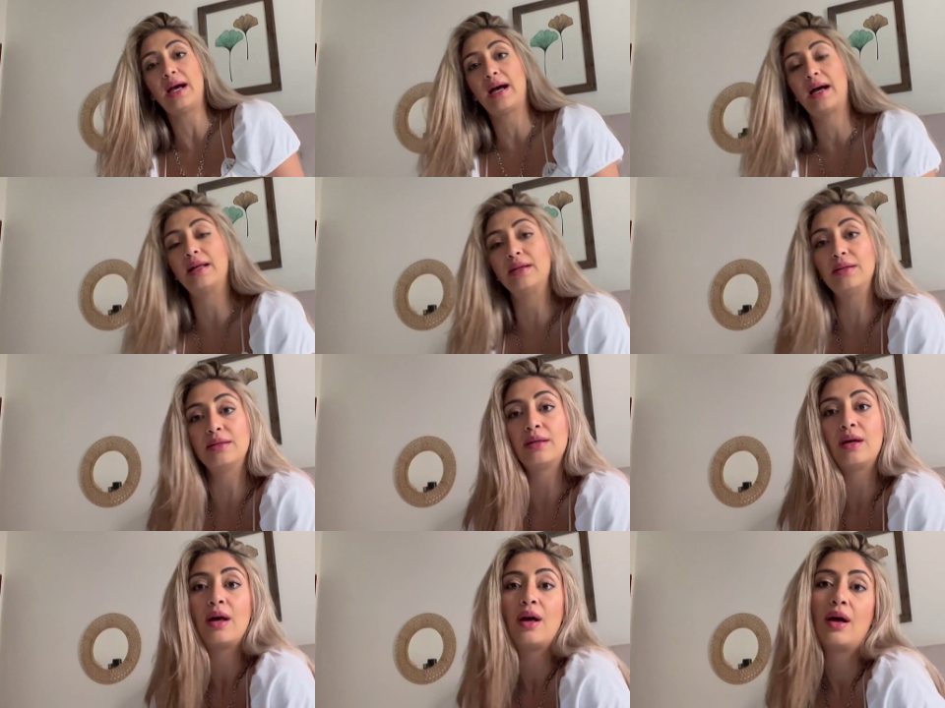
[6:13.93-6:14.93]
And
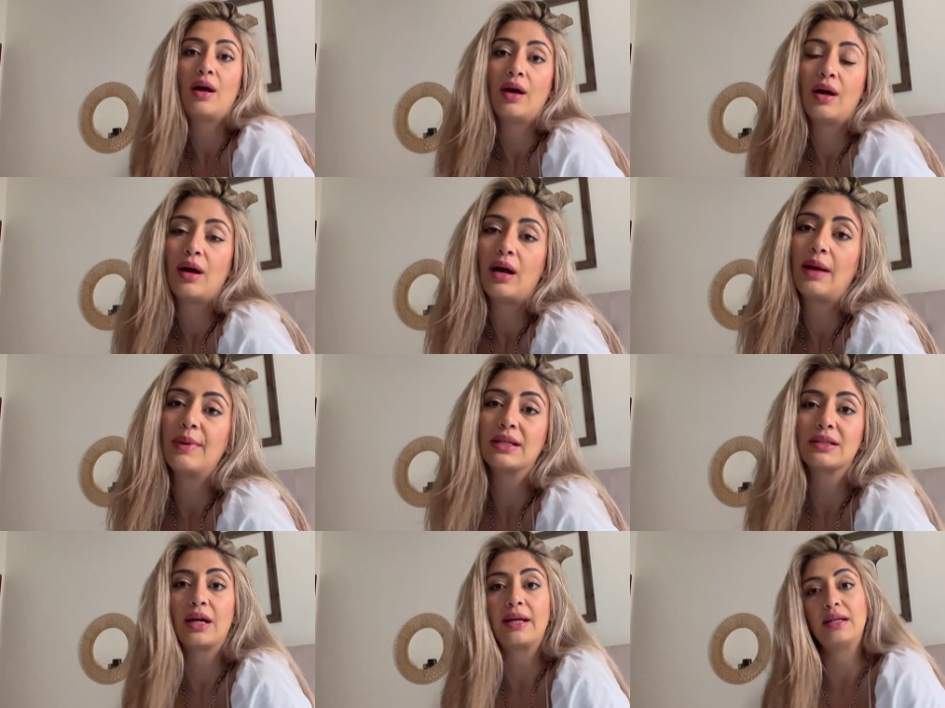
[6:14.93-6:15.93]
I'm
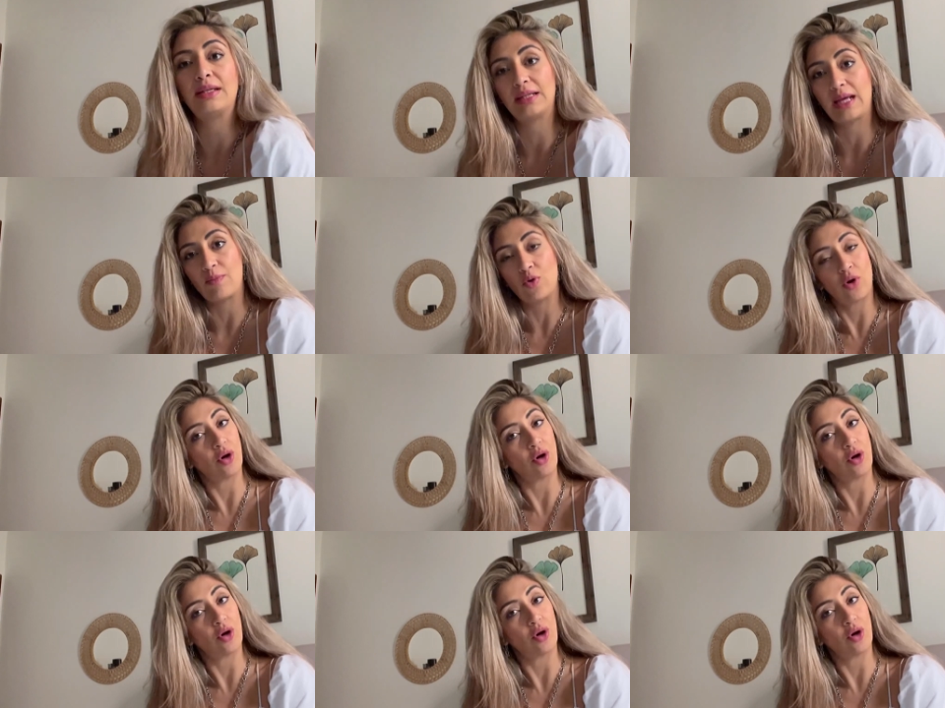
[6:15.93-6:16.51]
excited to get more